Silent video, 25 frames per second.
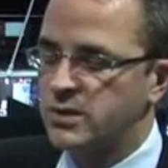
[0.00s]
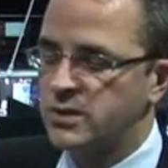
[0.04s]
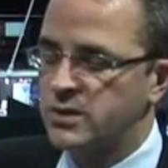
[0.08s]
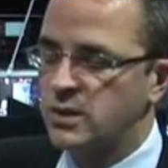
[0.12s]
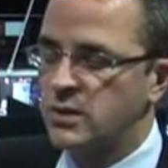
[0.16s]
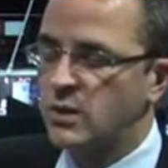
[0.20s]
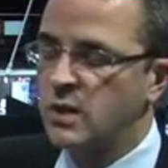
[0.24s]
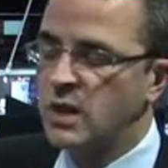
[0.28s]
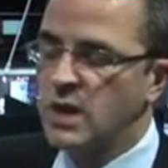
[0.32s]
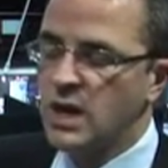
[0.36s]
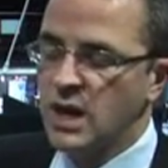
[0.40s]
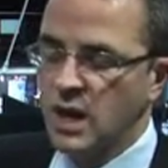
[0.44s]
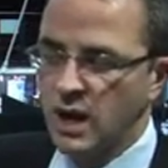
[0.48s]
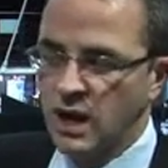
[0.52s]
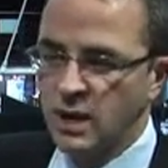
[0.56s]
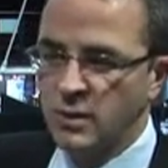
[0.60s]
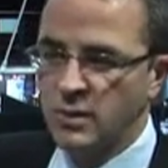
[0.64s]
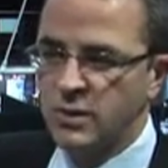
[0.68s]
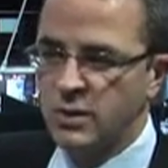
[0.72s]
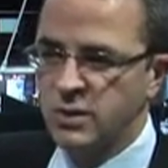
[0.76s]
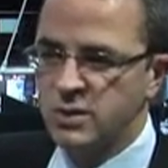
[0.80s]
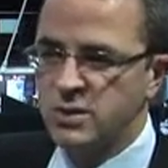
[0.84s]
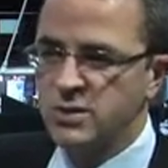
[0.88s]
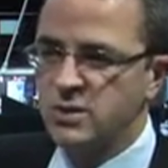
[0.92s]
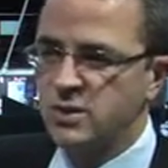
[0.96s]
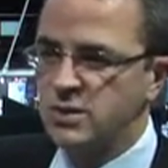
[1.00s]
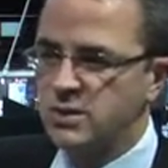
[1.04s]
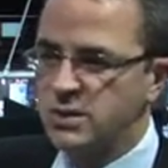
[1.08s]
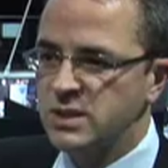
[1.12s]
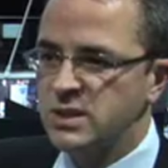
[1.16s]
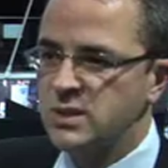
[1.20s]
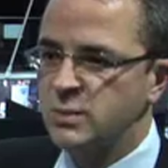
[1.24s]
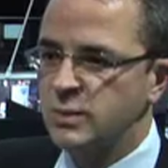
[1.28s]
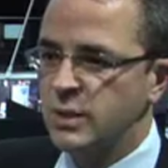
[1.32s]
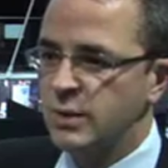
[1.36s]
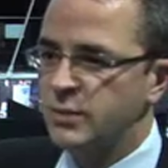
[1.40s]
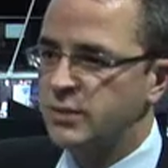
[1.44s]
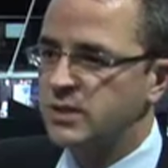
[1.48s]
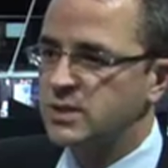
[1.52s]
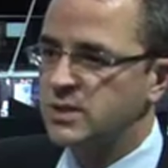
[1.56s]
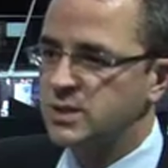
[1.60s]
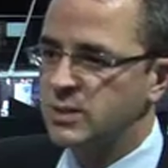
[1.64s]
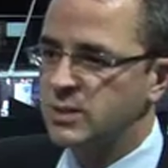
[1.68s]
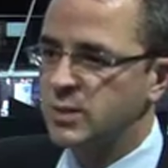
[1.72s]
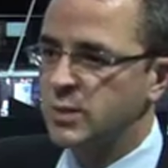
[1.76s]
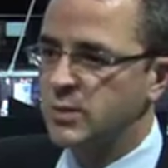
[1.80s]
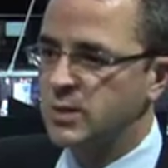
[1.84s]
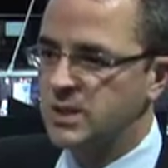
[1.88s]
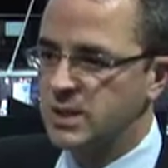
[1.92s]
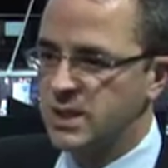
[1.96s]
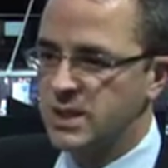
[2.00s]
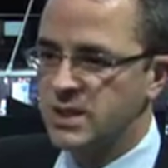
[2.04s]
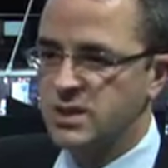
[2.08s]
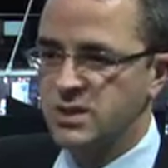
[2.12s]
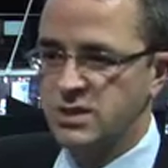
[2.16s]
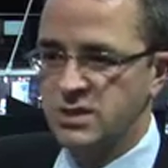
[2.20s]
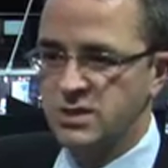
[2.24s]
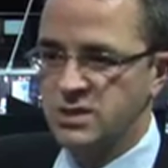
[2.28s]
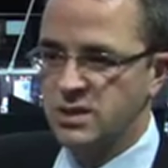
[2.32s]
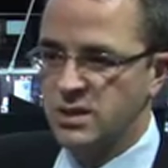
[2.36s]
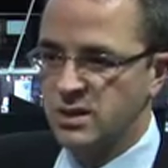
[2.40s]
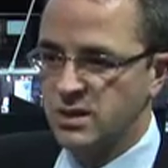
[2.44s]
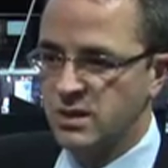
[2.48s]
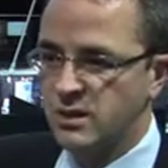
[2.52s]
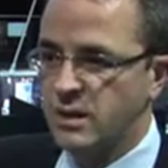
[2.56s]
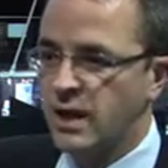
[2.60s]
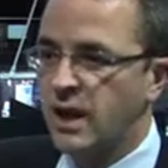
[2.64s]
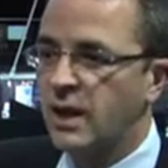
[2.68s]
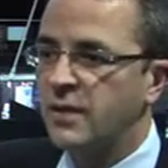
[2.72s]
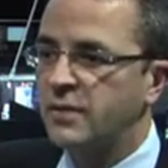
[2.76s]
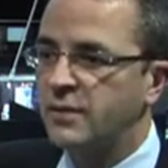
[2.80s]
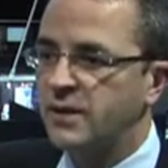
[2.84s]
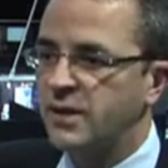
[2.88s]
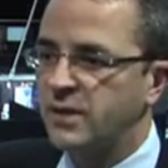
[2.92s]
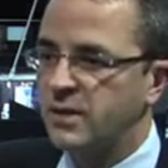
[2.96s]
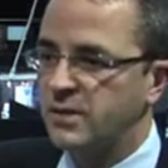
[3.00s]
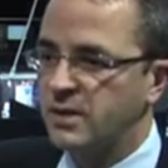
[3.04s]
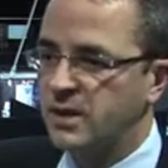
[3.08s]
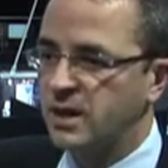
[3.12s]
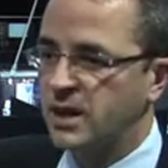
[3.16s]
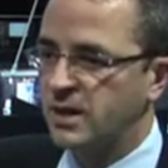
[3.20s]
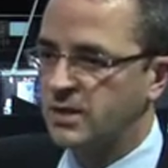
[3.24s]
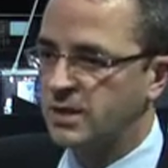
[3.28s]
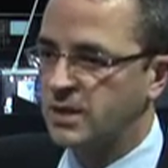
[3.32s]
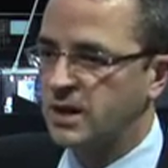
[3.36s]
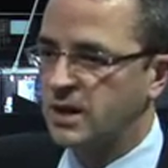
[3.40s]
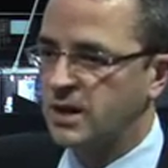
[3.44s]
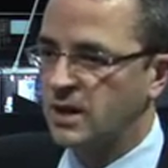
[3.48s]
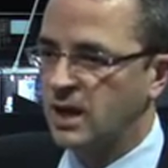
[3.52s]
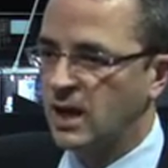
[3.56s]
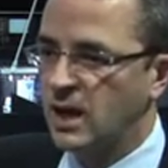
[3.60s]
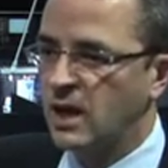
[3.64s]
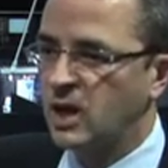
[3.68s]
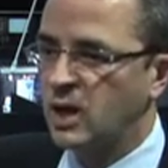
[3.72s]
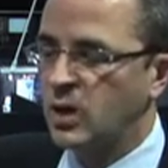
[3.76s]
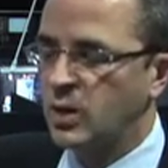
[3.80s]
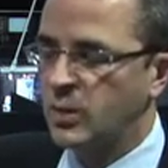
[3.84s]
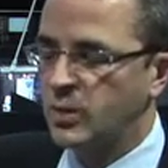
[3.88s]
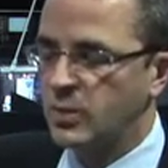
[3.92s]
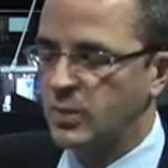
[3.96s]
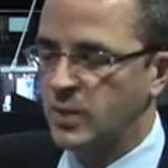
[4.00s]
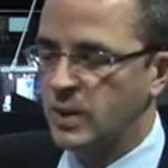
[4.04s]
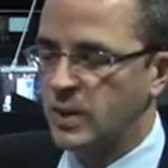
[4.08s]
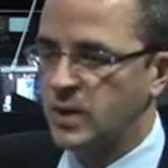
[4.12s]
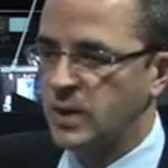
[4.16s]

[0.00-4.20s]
So um, there's certainly some reference implementations that are out there that I think help